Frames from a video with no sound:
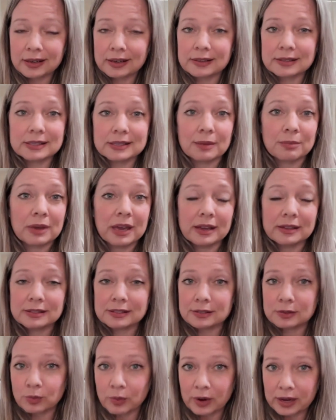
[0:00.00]
in some
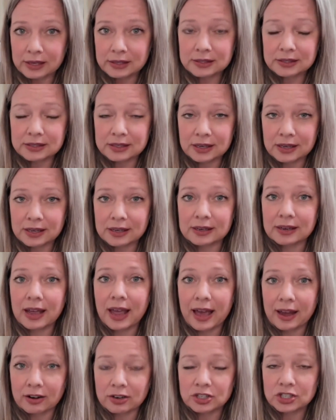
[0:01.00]
cases wasted
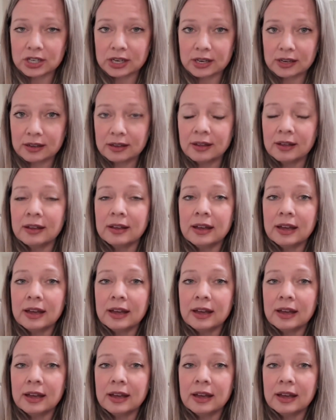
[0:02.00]
energy.